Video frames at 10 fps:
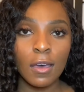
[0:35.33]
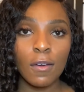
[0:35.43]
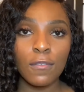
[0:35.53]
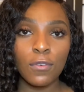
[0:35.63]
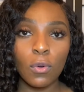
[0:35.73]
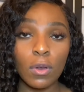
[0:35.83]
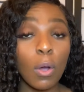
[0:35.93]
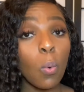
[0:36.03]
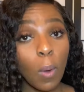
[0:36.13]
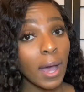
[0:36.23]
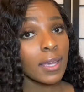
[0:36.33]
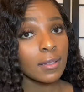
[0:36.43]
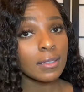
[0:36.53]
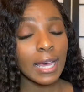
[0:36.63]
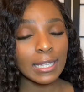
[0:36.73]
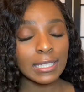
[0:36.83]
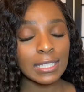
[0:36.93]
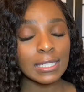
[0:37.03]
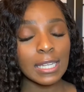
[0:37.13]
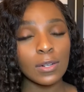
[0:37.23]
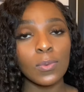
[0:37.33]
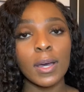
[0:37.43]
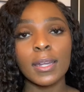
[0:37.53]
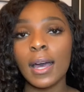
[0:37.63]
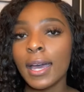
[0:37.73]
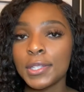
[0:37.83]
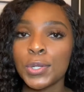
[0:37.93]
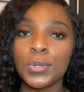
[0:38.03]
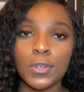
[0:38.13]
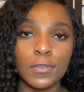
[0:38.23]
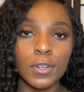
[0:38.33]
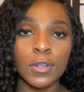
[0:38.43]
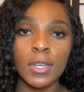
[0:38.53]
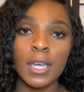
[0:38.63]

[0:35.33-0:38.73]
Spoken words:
for a while, at least. They don't want high turnover.